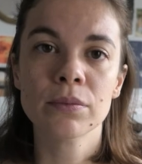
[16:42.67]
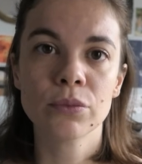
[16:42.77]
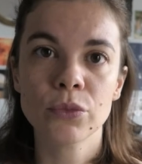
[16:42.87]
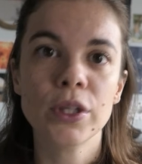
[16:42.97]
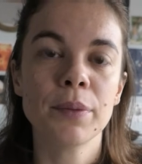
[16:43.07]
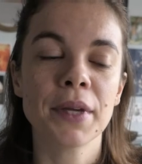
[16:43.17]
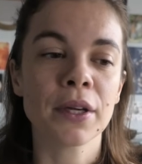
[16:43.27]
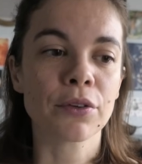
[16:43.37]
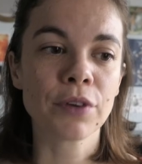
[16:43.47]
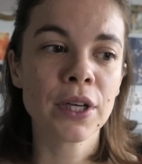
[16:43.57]
really
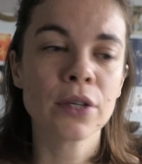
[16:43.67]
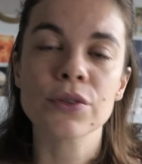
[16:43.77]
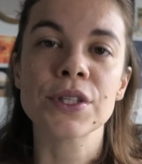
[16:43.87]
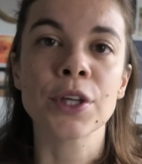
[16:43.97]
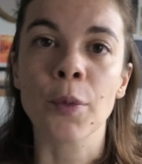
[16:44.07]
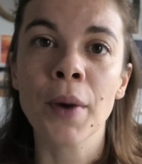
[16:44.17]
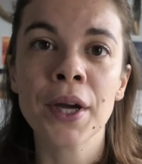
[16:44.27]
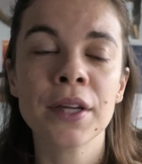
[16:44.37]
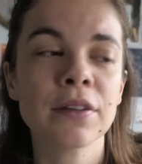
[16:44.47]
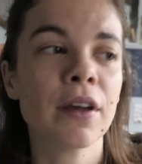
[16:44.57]
being afraid, losing your
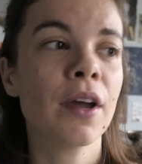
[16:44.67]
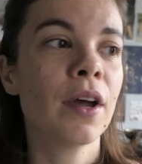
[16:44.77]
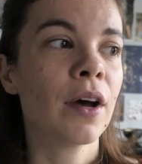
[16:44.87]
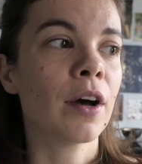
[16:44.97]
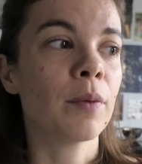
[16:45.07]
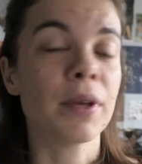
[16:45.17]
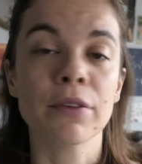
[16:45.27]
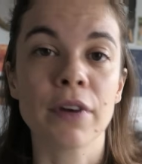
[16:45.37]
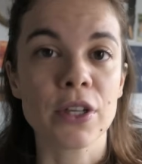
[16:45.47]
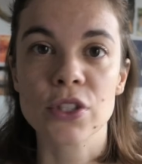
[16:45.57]
mind, being
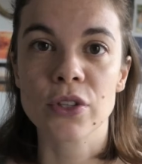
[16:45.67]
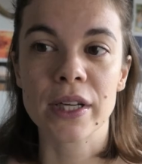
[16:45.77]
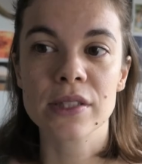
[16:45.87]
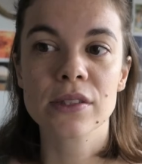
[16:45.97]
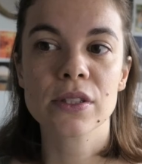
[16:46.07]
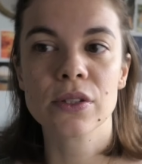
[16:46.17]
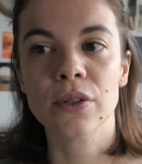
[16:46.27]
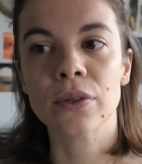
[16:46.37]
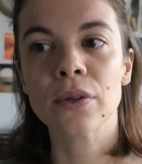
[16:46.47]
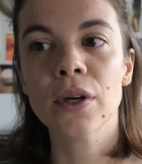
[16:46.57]
very stressed.
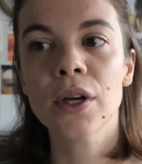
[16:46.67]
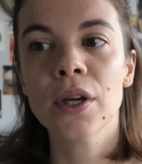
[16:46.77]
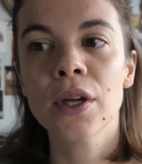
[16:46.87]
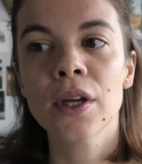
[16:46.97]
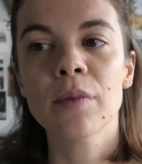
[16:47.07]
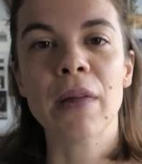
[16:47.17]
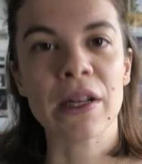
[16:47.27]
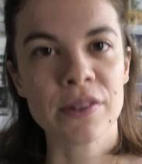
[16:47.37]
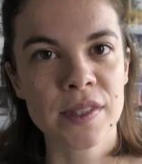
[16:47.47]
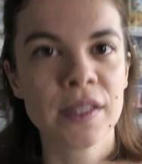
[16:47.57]
So
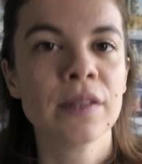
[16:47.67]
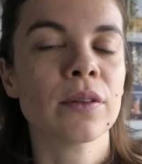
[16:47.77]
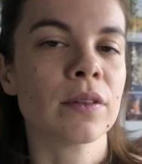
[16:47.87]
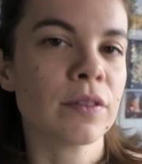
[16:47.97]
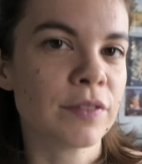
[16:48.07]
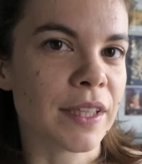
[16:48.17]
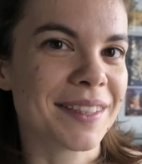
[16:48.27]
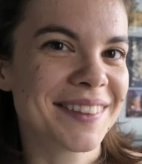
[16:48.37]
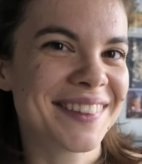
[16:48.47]
balancing all of that